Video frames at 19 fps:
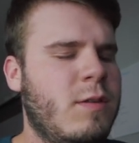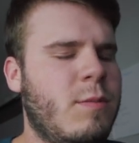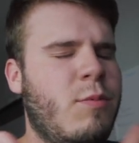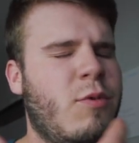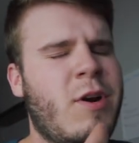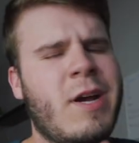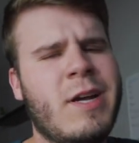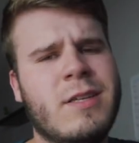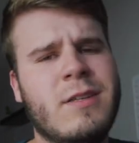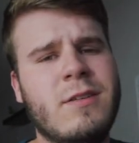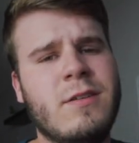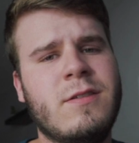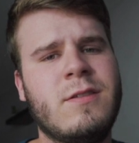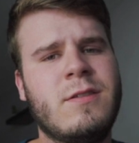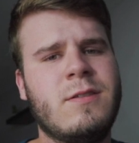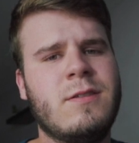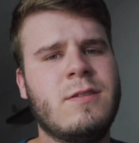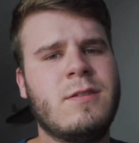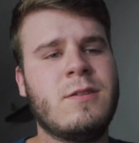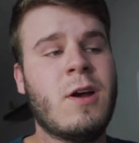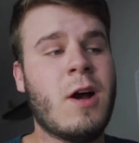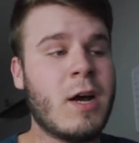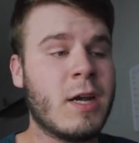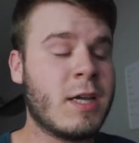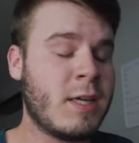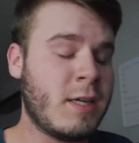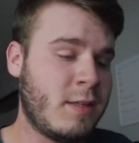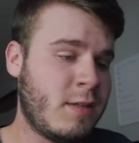to practice
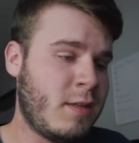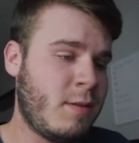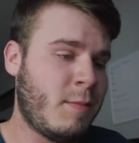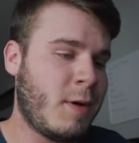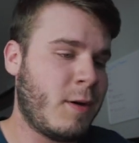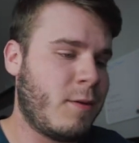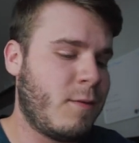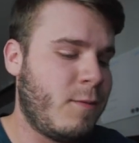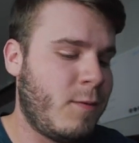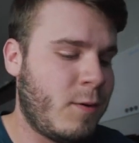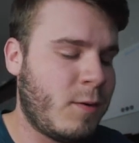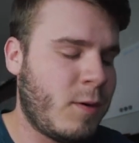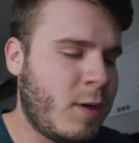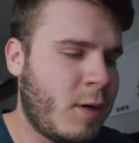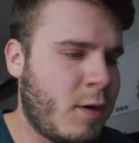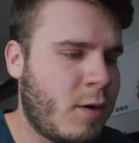talking into the microphone in her